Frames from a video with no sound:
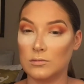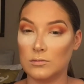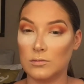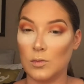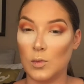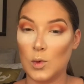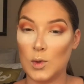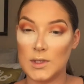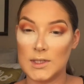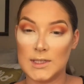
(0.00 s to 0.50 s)

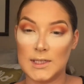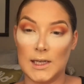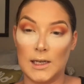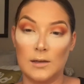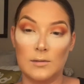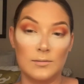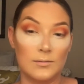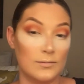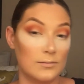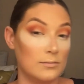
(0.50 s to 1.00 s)
We'll see.
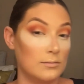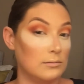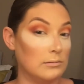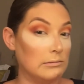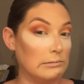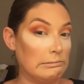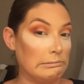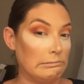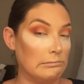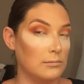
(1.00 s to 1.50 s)

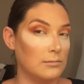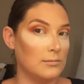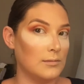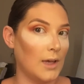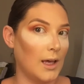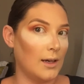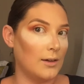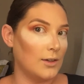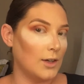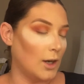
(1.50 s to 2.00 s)

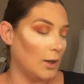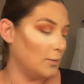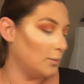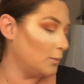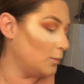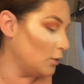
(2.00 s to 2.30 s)
I don't know.